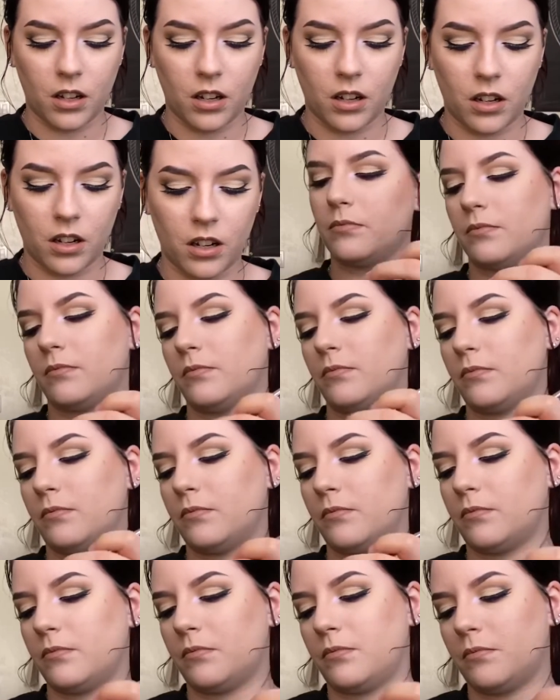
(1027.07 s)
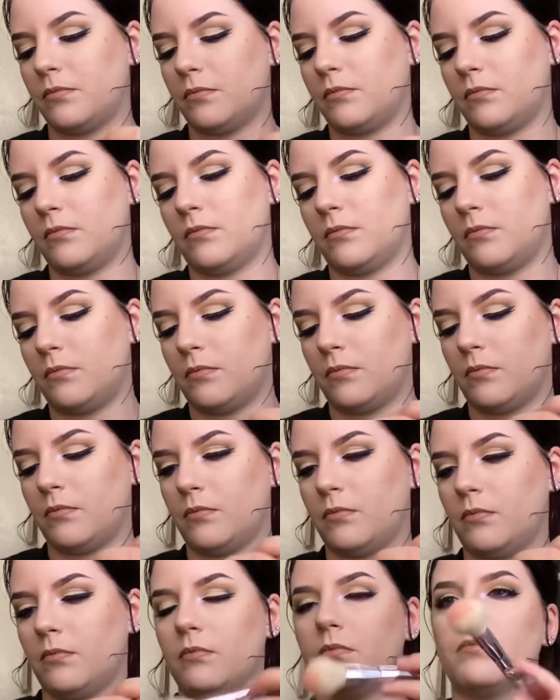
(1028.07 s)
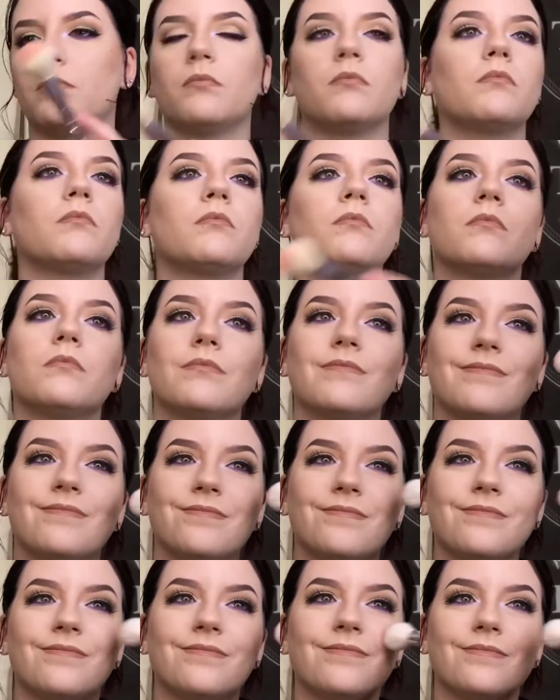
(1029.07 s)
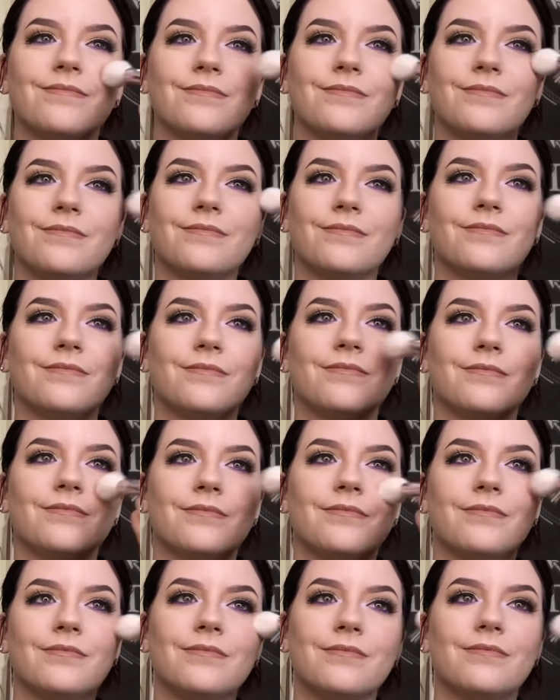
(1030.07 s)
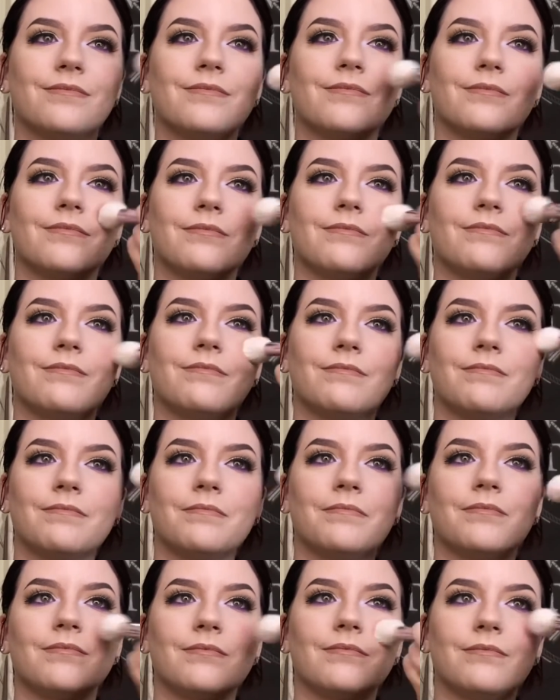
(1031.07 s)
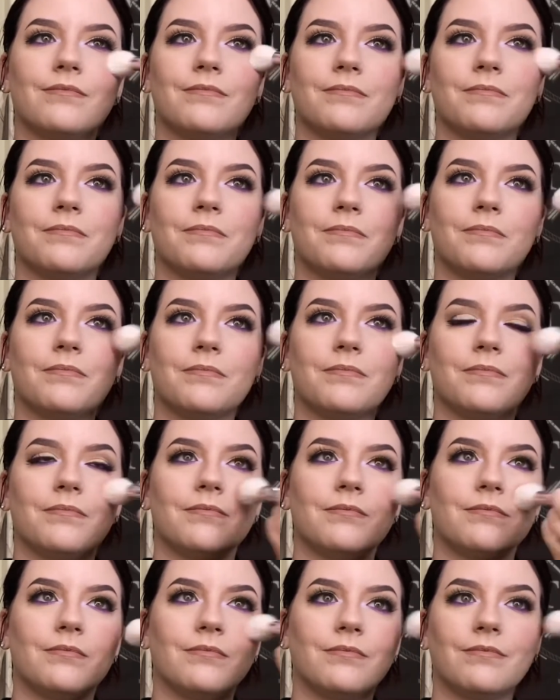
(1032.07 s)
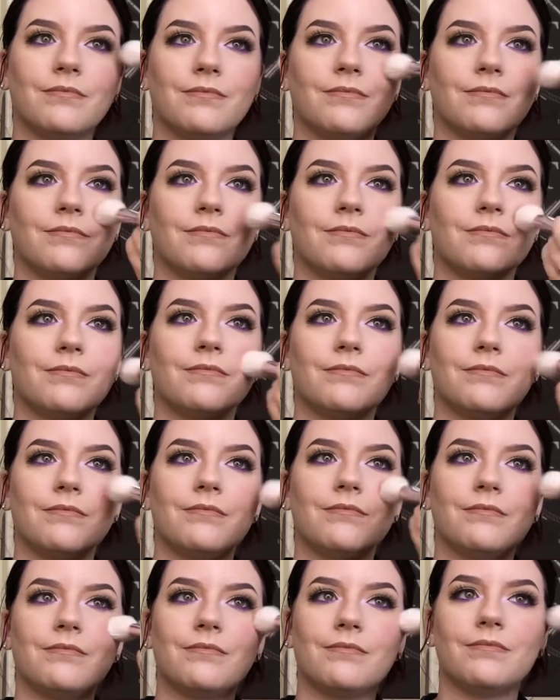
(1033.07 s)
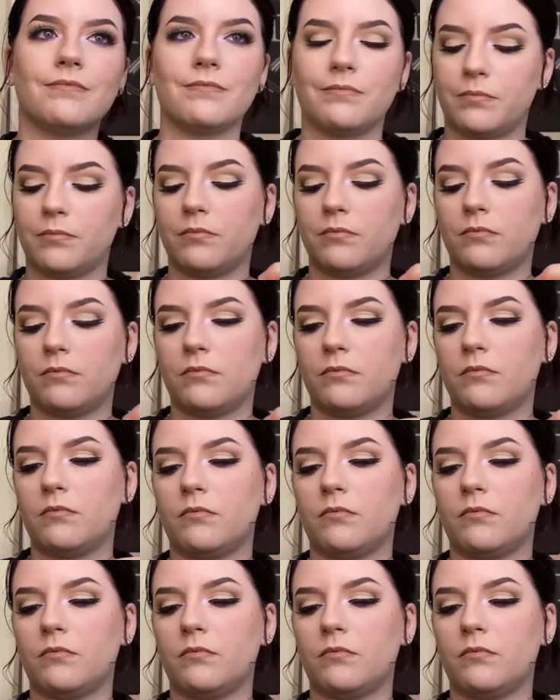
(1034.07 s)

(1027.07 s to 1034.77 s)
Nothing is said.